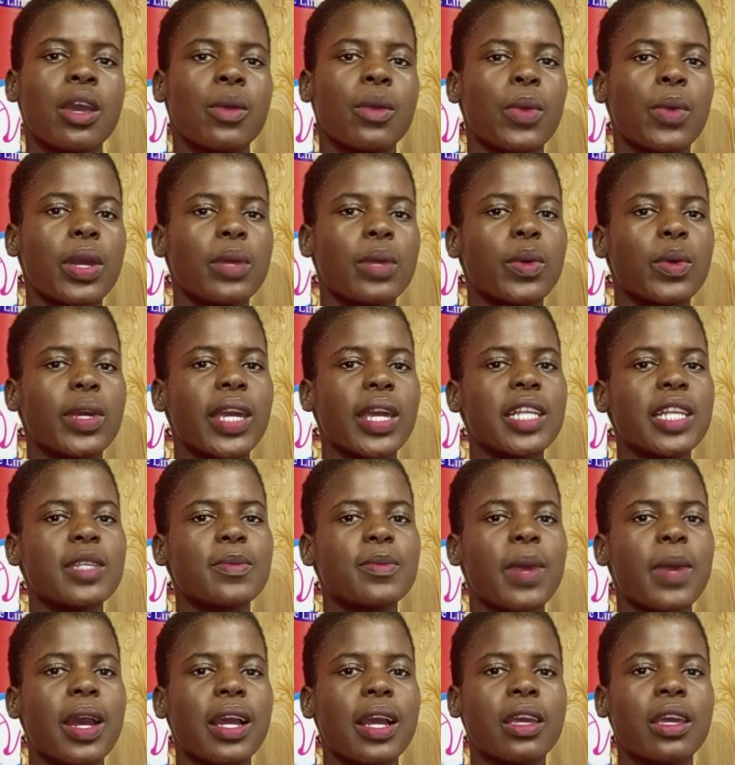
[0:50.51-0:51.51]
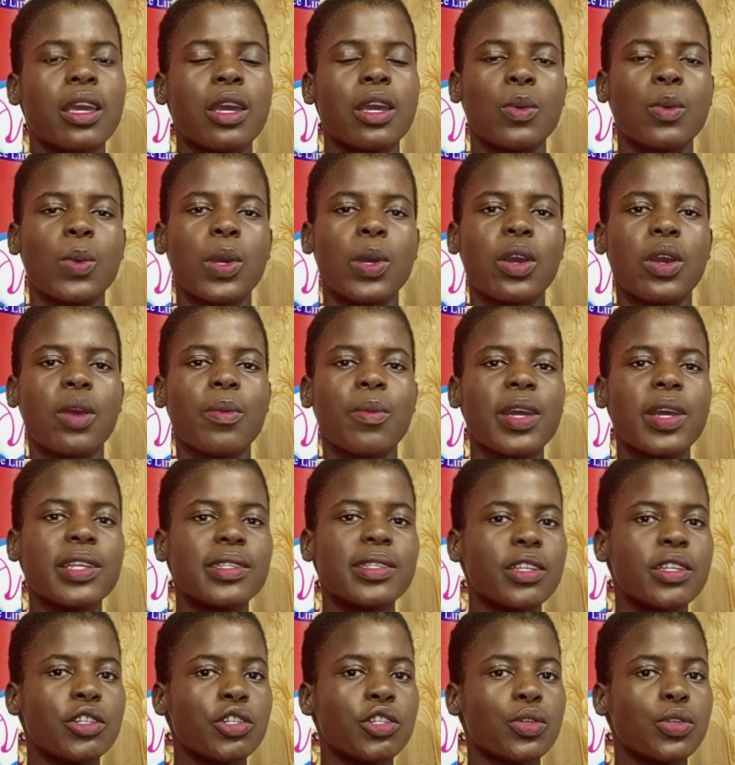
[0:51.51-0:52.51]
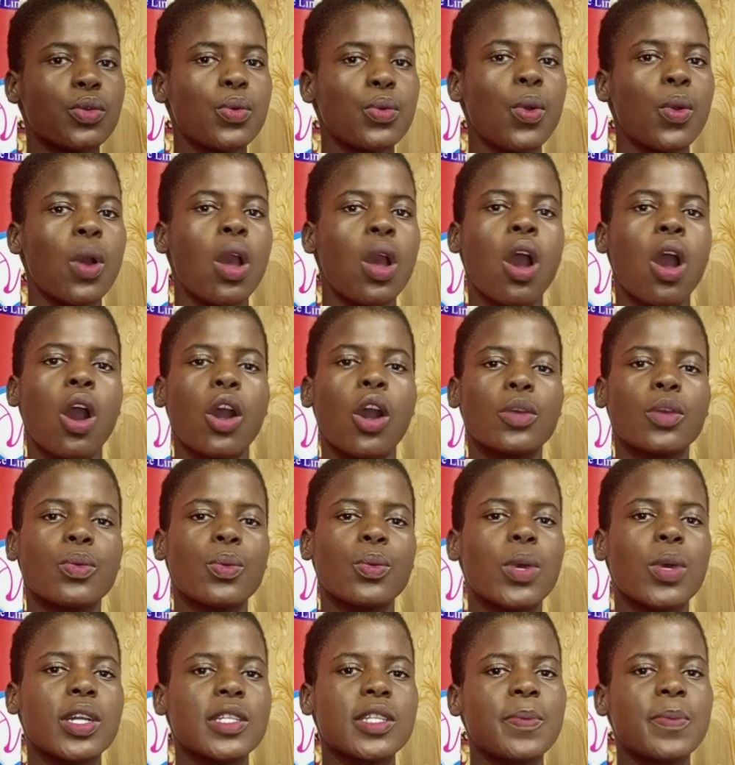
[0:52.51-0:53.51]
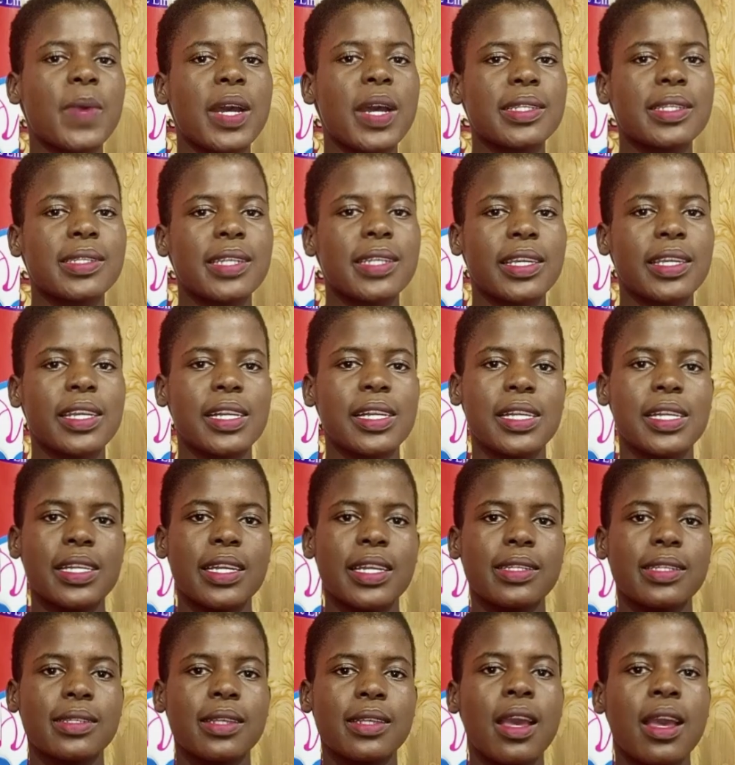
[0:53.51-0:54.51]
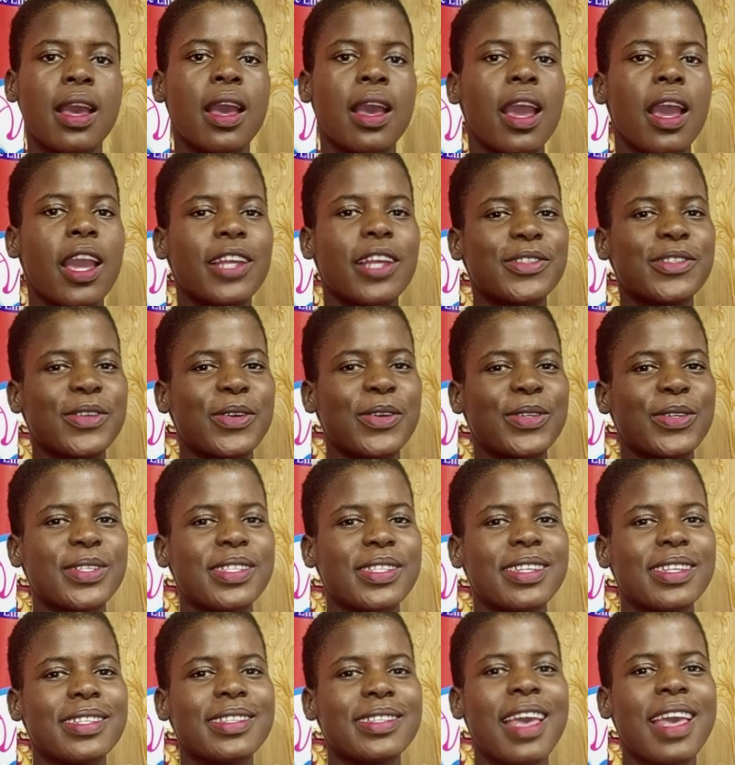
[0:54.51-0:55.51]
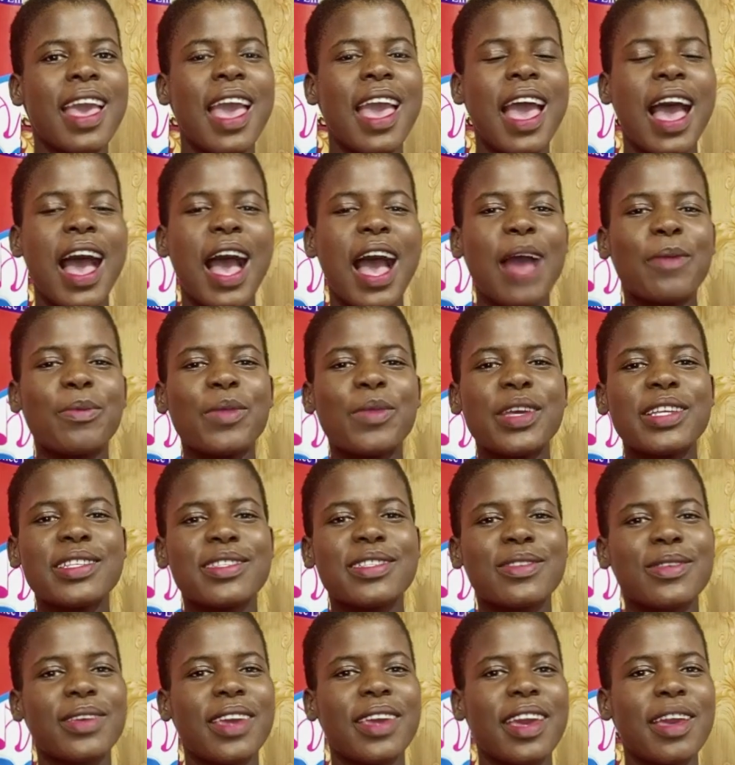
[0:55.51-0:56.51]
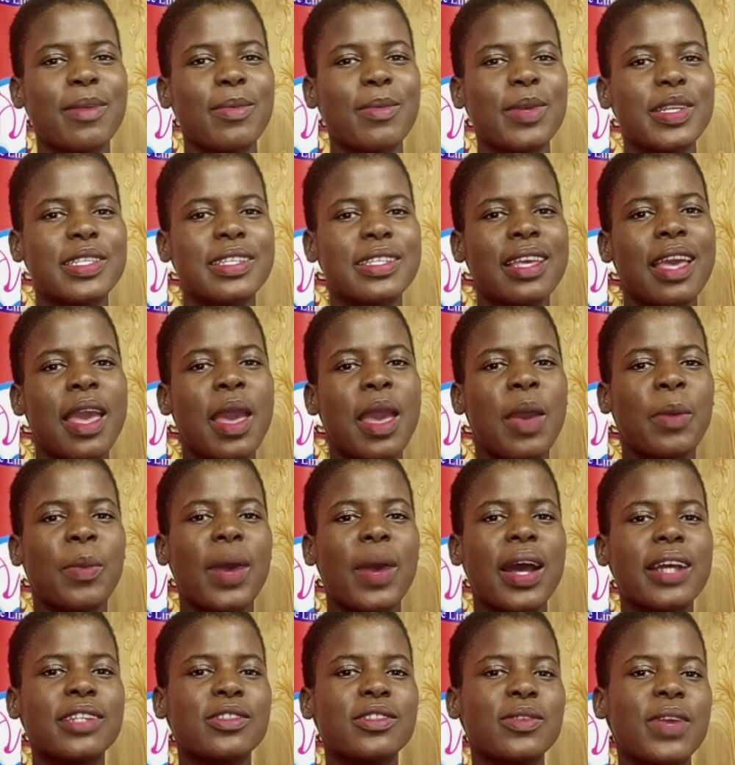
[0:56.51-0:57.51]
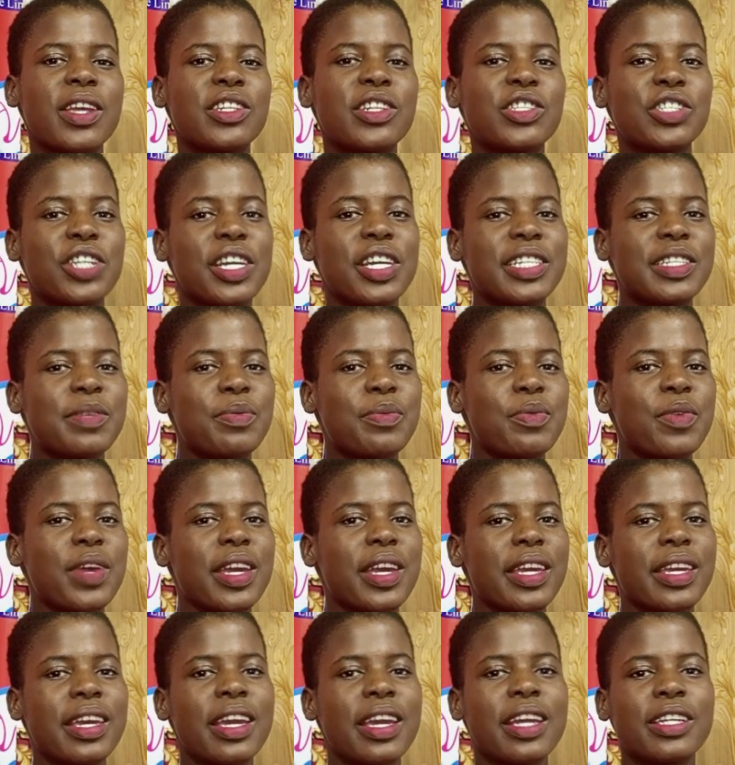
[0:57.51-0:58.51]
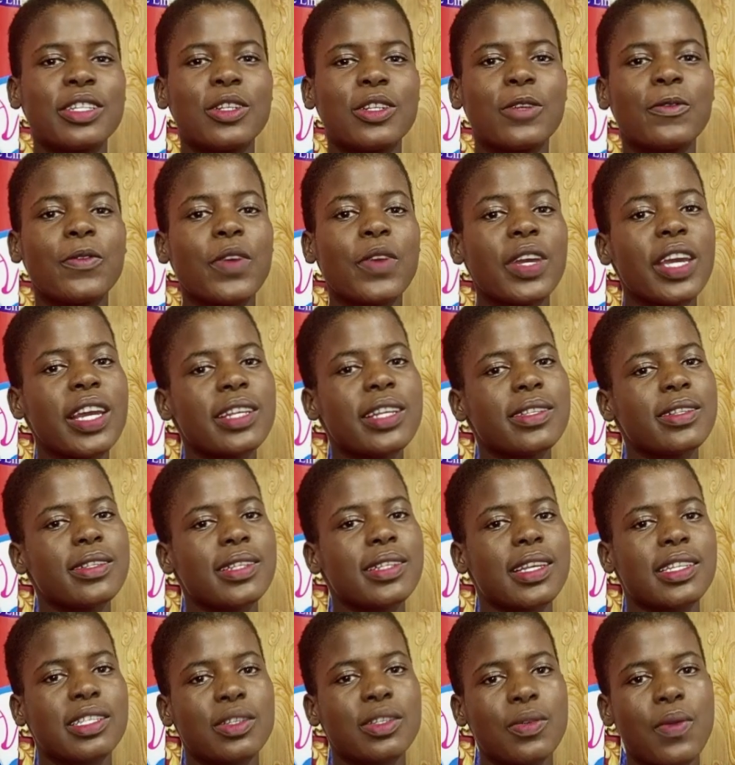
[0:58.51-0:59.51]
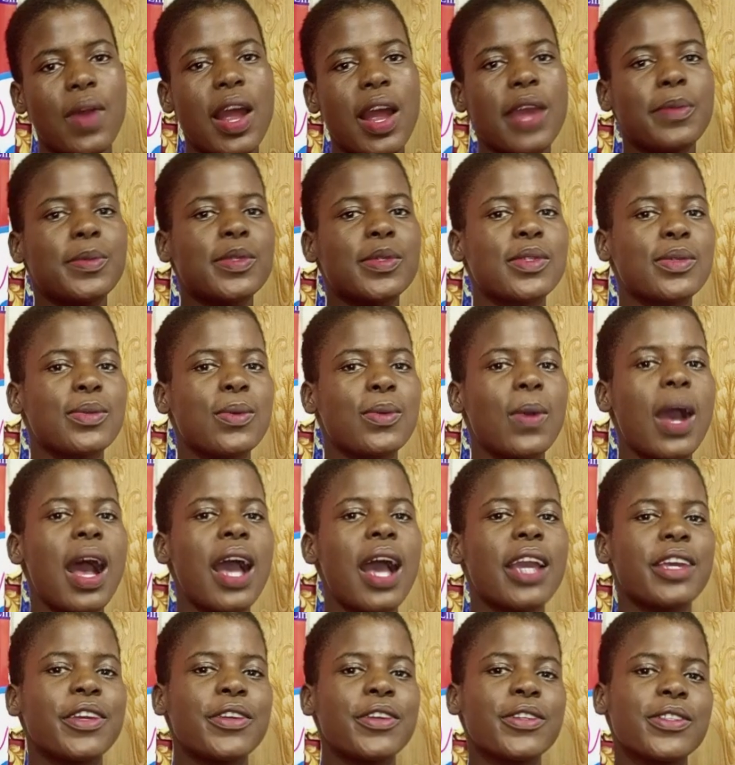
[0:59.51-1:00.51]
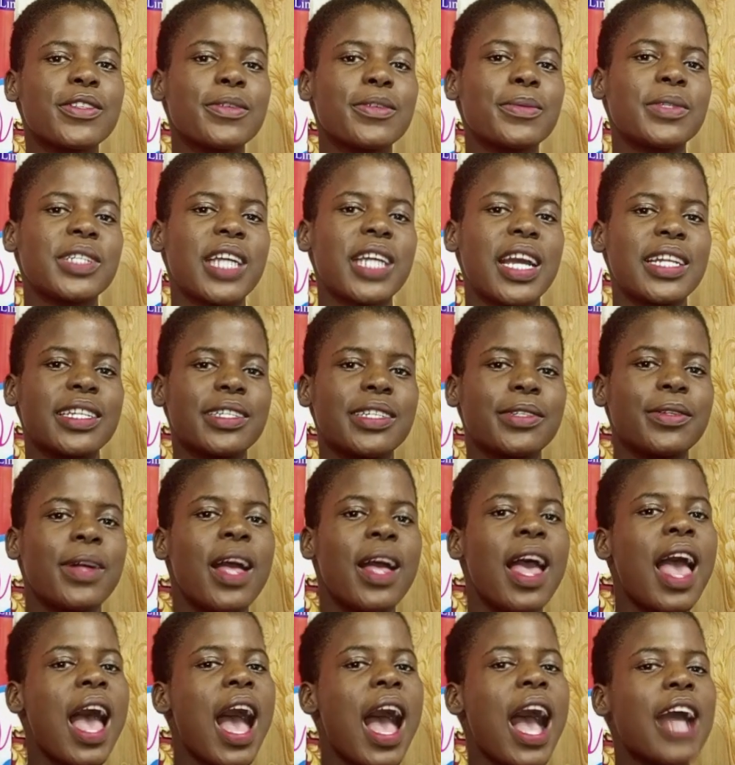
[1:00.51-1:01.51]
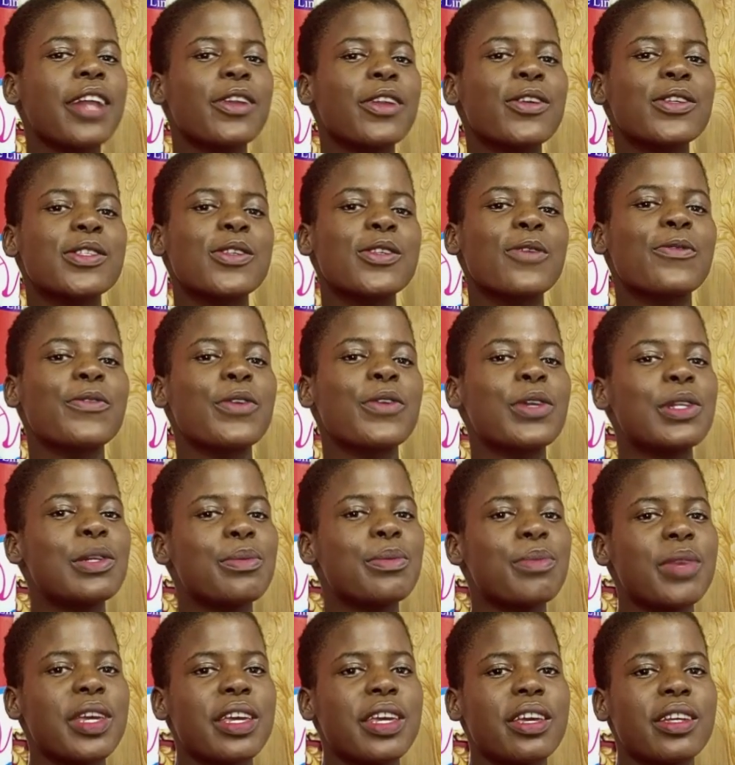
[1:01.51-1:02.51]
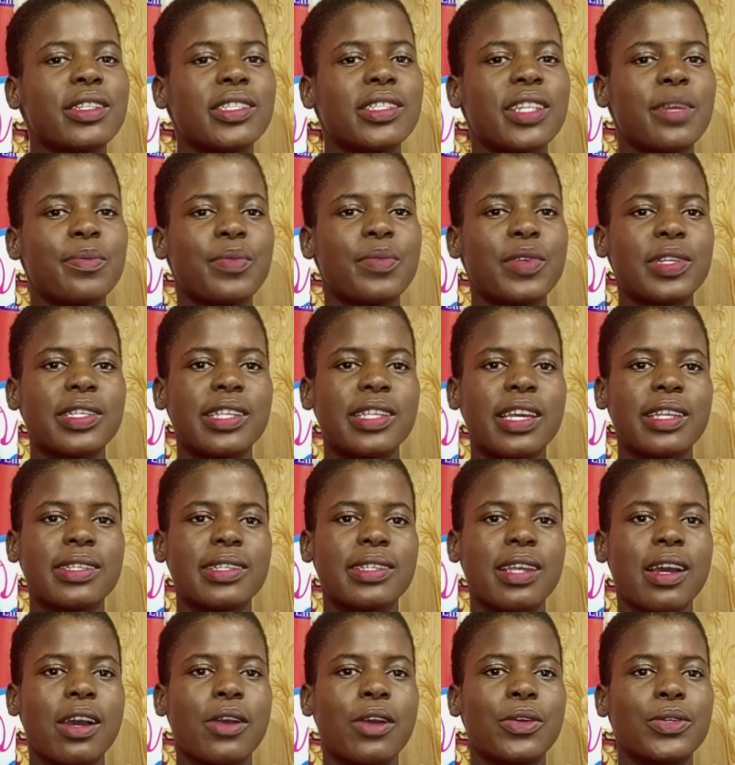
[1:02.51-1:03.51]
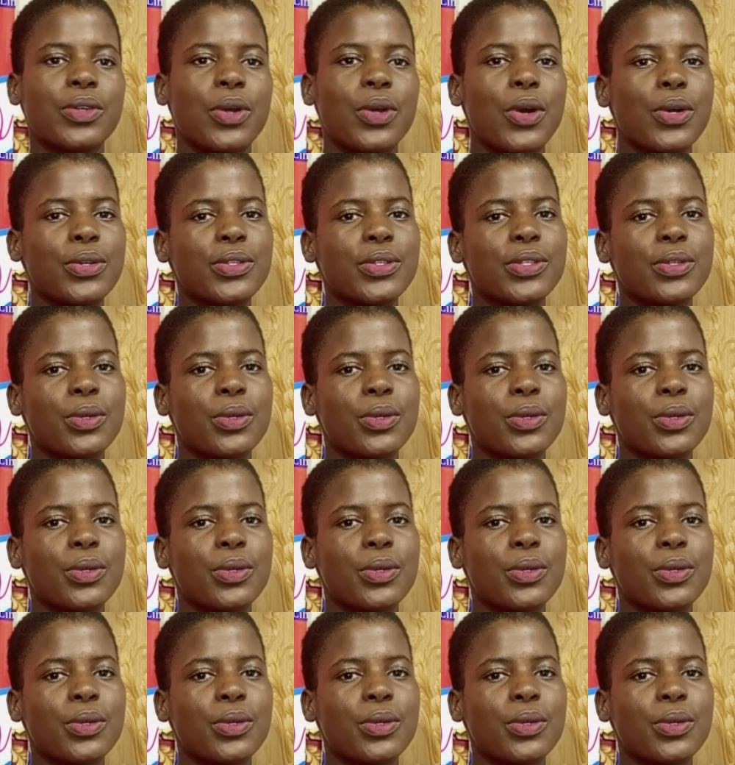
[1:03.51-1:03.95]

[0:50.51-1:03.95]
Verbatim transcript: When we get back, we commence the show on what partner killing is, its causes, and means to curb it, as you enjoy the break, don't forget to subscribe to our YouTube channel and also follow me at Gem Presenter on all